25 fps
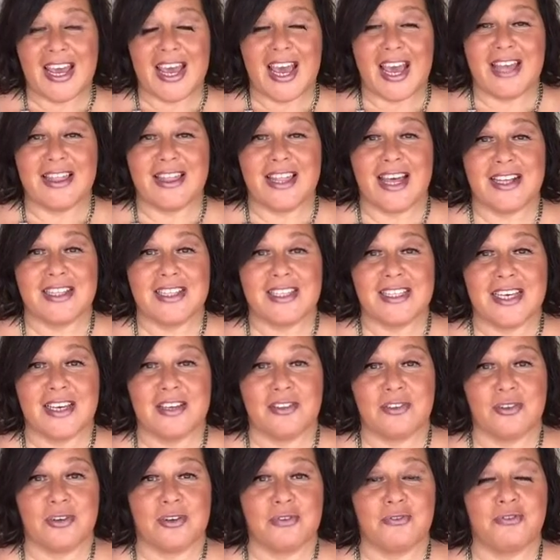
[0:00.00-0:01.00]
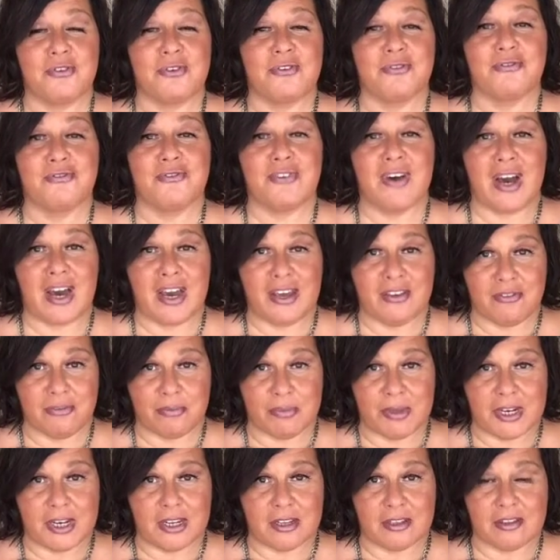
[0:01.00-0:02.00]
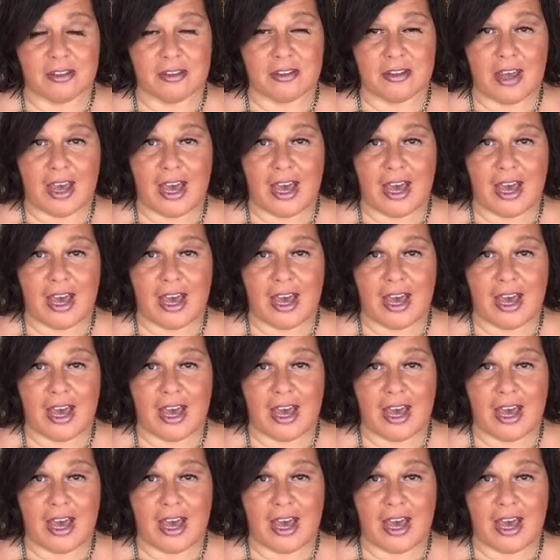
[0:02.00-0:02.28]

and that stays on for 5 minutes.